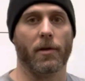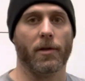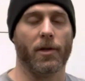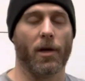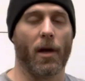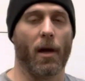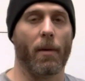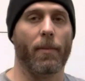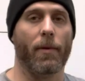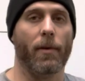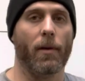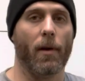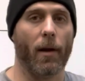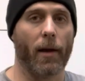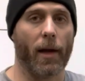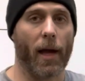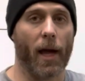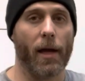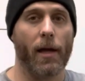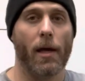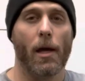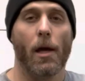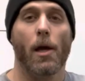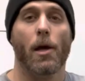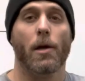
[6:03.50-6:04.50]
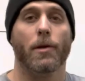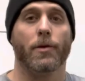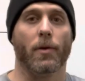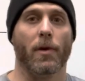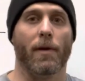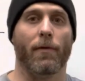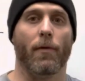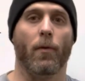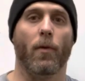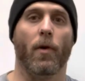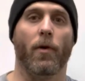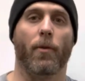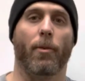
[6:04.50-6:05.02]
jump, okay? So
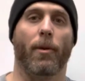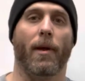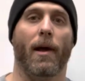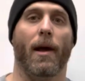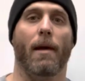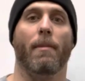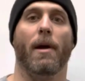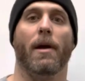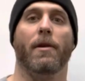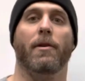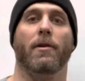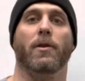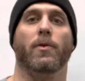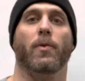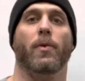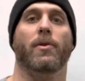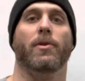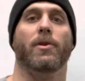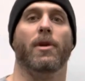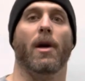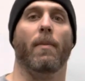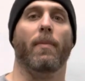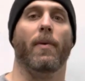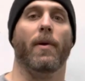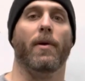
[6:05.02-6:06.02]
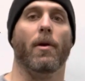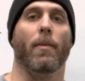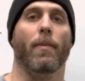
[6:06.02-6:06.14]
even with plyometrics with jumping,